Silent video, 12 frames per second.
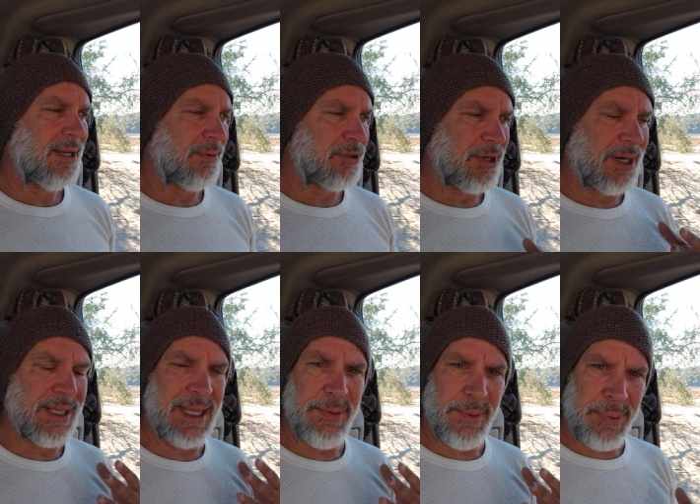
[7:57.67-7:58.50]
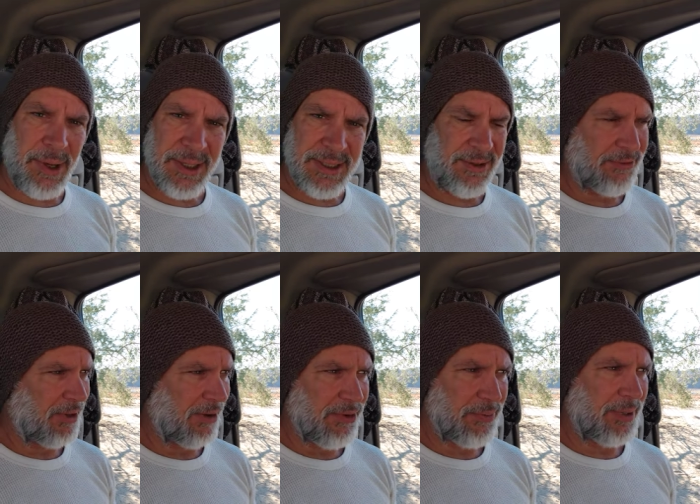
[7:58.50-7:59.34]
I'm trying to keep it positive
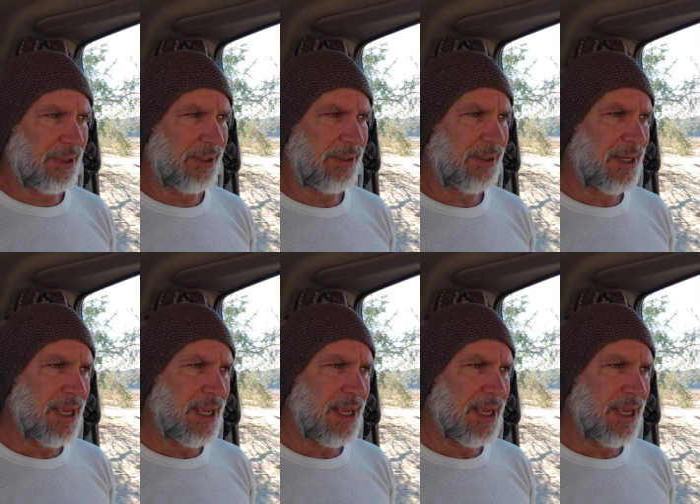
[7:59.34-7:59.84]
for everybody.